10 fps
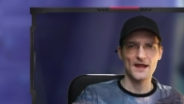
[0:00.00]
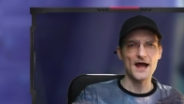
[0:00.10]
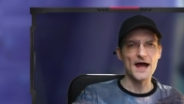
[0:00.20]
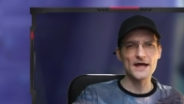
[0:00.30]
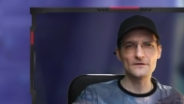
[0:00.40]

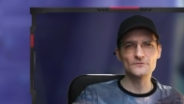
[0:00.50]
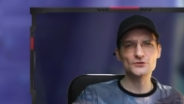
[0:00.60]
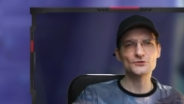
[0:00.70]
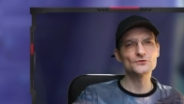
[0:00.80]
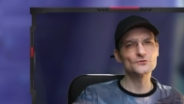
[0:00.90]
I
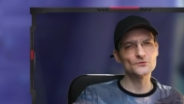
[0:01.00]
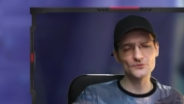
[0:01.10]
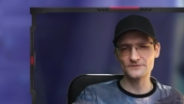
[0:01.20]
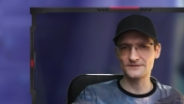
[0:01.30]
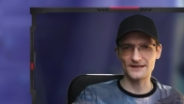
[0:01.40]
wish you
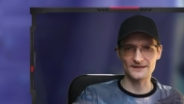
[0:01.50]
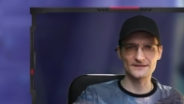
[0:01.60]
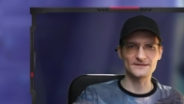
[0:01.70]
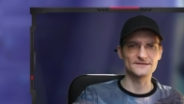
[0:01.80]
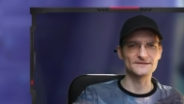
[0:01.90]
good luck
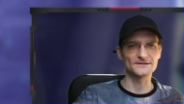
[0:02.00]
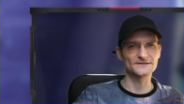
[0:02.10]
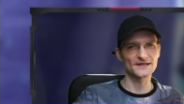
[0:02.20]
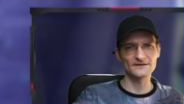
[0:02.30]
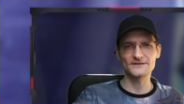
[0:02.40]
in
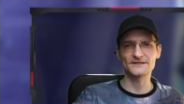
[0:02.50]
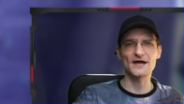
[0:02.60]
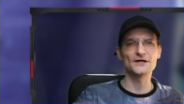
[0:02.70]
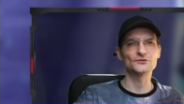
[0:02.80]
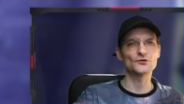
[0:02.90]
this event
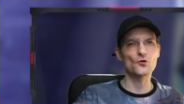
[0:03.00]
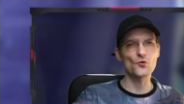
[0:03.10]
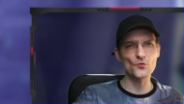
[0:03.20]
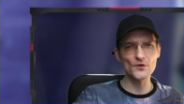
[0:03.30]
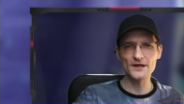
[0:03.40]
and
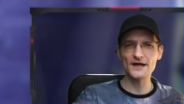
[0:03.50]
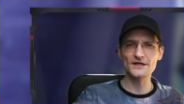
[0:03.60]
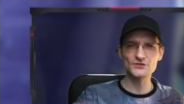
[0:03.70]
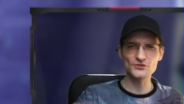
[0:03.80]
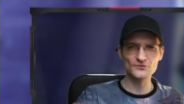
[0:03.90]
quick
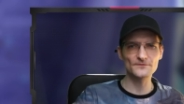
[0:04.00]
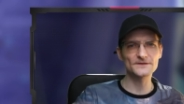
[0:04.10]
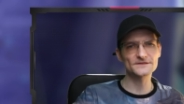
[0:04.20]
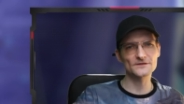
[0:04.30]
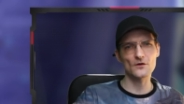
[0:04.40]

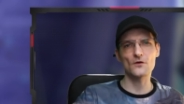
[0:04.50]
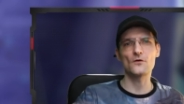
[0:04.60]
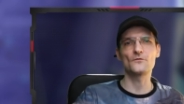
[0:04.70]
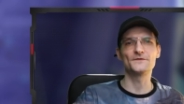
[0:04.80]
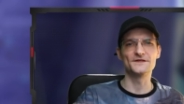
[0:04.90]
achievements
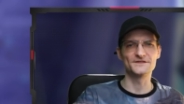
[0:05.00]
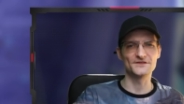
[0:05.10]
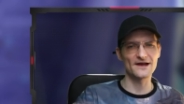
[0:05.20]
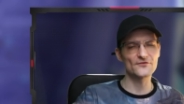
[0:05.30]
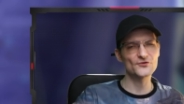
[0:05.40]
of
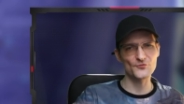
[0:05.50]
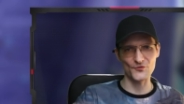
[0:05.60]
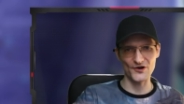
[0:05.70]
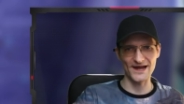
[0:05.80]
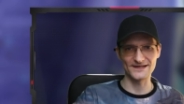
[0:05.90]
desired
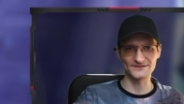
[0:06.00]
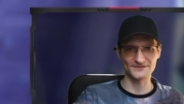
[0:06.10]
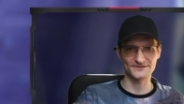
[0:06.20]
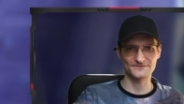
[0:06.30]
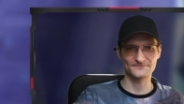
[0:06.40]

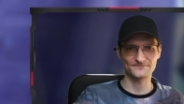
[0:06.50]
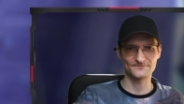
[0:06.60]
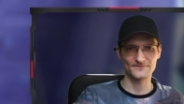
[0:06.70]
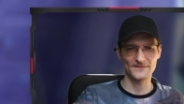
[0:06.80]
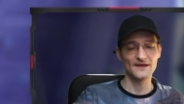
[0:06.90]
prizes.
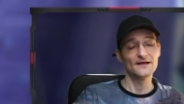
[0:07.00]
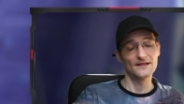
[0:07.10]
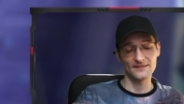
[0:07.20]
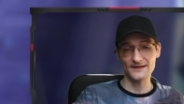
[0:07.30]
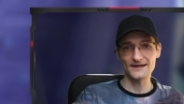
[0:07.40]

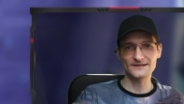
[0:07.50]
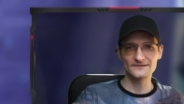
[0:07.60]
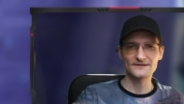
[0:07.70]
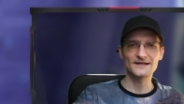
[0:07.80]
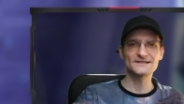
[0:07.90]
Like
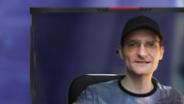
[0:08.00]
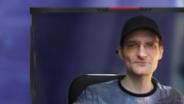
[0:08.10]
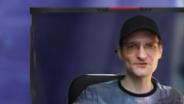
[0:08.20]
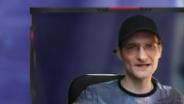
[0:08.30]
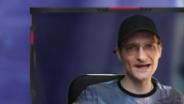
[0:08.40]
and
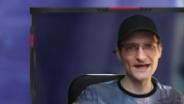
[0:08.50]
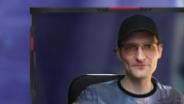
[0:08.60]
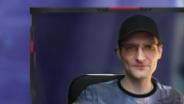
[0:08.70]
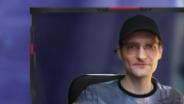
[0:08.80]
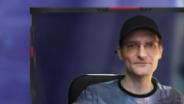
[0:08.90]
subscribe
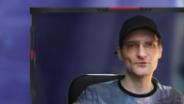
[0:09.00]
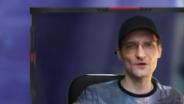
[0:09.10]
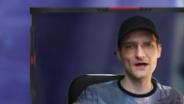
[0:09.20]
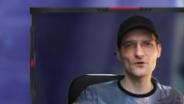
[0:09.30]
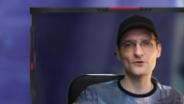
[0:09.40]
to
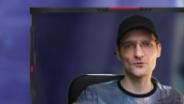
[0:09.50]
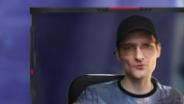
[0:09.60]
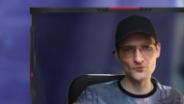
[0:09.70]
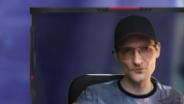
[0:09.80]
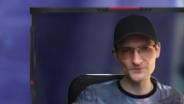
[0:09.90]
our
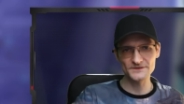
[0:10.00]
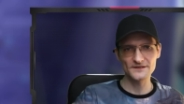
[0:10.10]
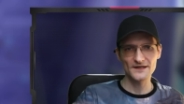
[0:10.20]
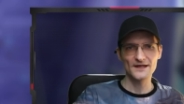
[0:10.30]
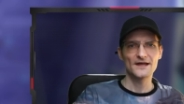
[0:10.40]
groups
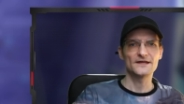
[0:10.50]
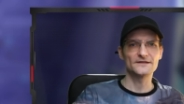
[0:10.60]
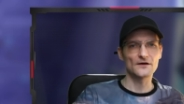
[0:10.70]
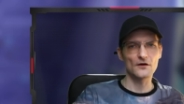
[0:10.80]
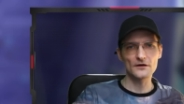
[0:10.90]

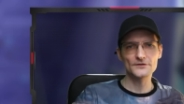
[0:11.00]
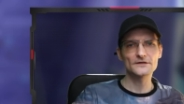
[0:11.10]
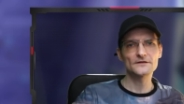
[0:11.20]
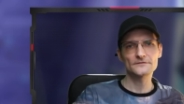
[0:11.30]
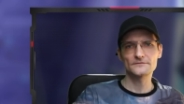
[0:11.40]
in
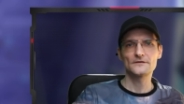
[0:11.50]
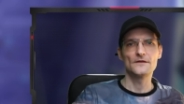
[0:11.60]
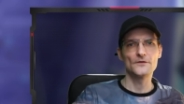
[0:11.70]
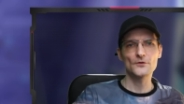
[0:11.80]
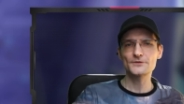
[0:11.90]
order
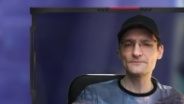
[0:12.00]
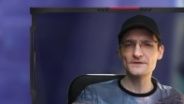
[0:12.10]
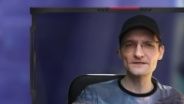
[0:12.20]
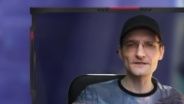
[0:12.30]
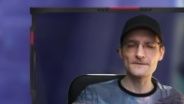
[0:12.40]
not to
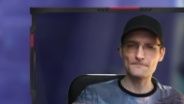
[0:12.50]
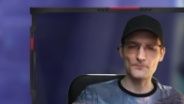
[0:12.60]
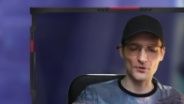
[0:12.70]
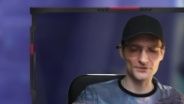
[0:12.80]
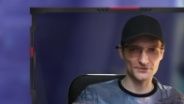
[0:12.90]
miss
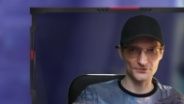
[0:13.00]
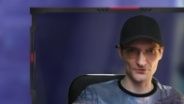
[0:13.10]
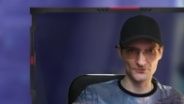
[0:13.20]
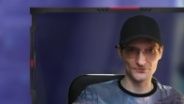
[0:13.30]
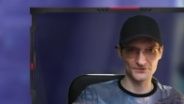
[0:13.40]
important
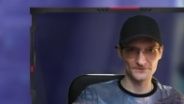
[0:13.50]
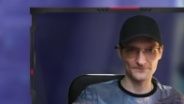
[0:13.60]
news.